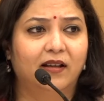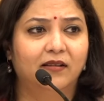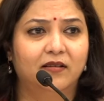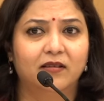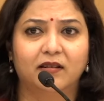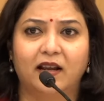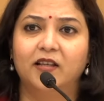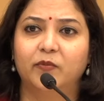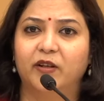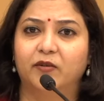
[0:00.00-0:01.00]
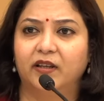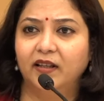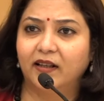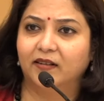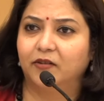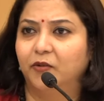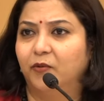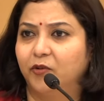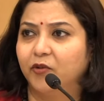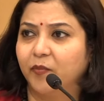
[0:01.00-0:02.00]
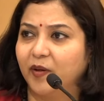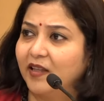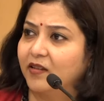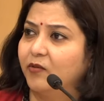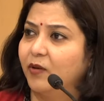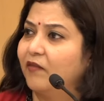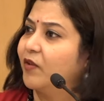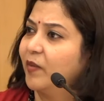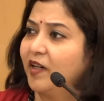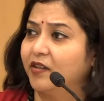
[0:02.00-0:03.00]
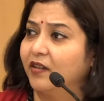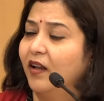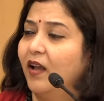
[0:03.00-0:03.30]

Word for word: and this is a nice way to say that, you know, you're depressed, you have depression.